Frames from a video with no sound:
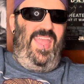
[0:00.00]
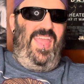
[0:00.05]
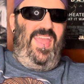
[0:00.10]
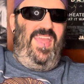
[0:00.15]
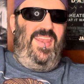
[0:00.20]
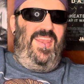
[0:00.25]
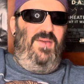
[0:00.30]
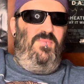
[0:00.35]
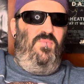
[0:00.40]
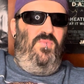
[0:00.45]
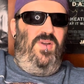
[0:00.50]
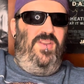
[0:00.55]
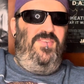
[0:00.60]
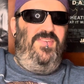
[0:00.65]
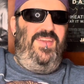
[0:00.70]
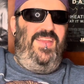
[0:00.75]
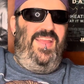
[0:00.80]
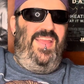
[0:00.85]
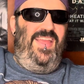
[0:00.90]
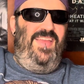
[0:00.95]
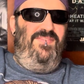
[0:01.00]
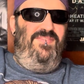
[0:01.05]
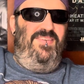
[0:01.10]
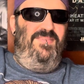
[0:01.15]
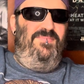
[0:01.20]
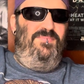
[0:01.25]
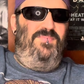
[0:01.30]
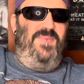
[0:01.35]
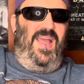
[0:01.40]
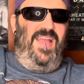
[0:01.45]
and I'm wondering if
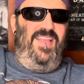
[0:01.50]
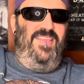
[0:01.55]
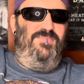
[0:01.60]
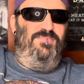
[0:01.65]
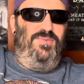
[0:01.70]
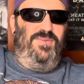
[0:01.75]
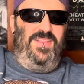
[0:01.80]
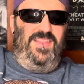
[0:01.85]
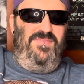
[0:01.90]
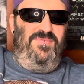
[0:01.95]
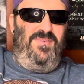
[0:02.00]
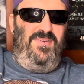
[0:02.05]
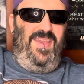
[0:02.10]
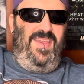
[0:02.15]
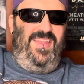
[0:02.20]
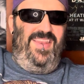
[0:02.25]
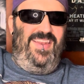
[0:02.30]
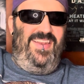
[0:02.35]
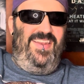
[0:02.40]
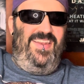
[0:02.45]
it has proliferated